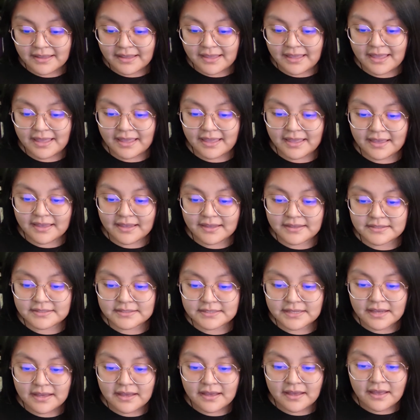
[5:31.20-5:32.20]
And
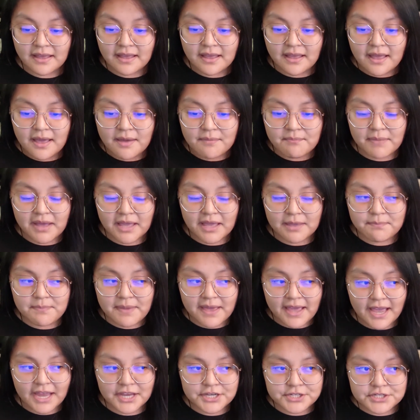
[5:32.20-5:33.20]
my
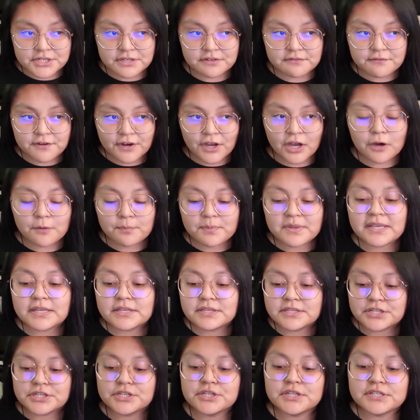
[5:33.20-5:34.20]
passion for helping
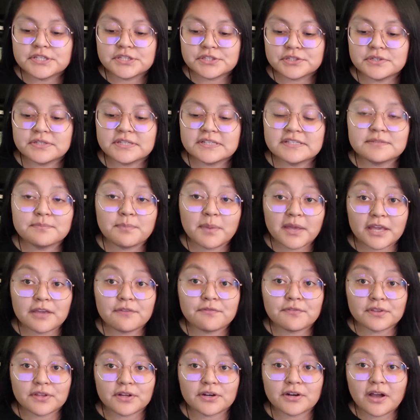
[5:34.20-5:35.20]
Indigenous students pay
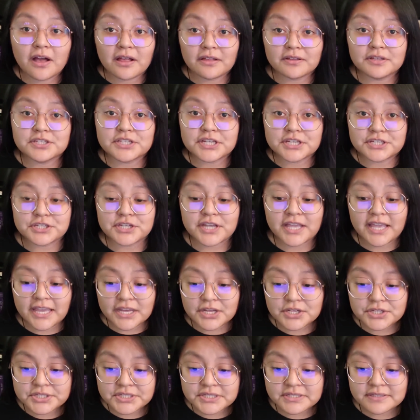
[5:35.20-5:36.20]
for their college
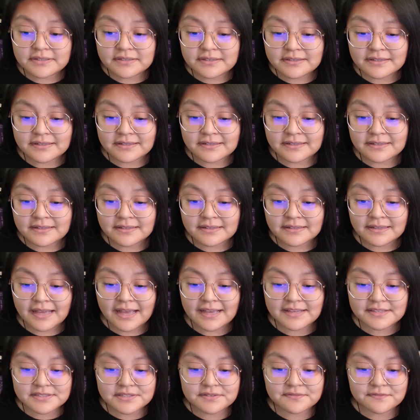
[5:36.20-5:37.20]
education
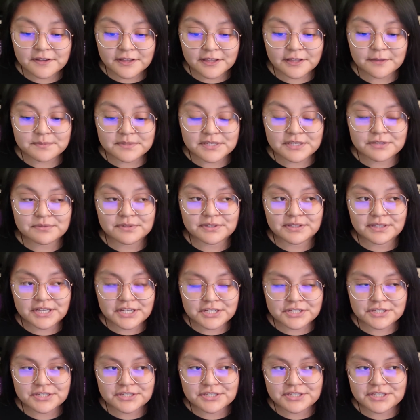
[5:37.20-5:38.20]
has developed in
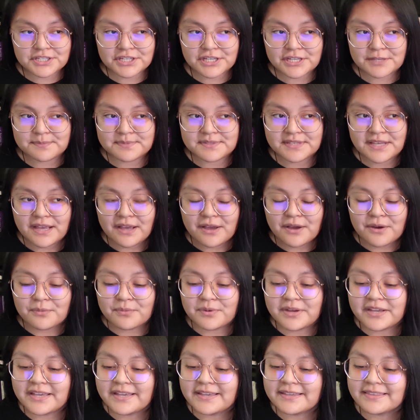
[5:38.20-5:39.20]
relationships
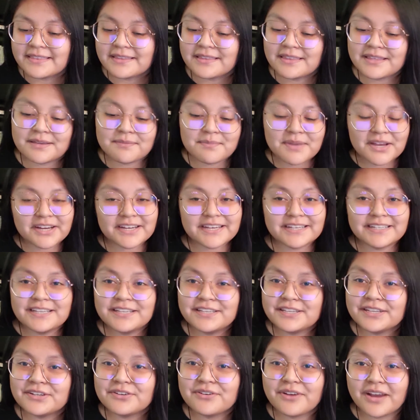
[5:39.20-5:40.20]
with the American
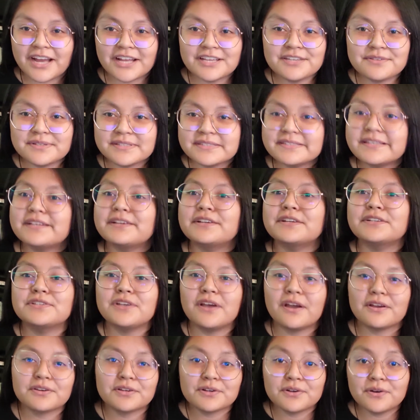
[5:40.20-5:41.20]
Indian Graduate Center,
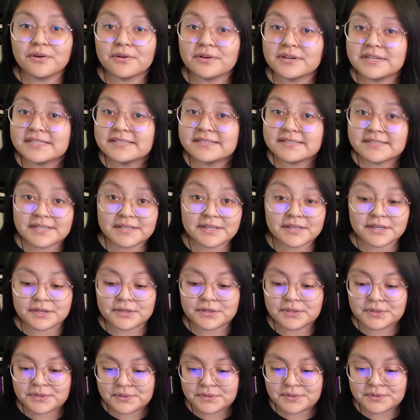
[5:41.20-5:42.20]
Dr. Corey Still,
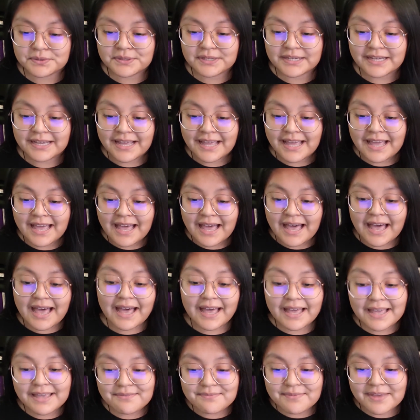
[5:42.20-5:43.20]
who
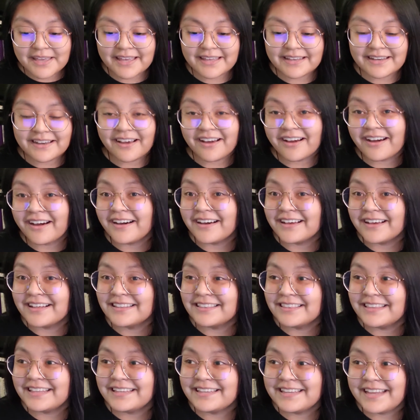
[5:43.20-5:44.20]
I met
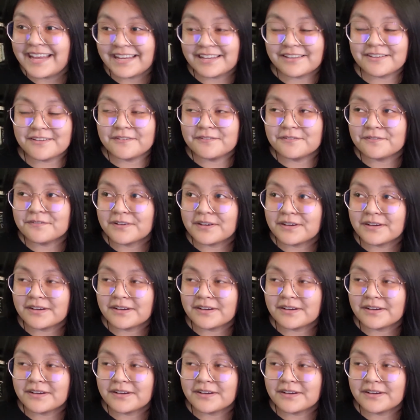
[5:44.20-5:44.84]
on the Native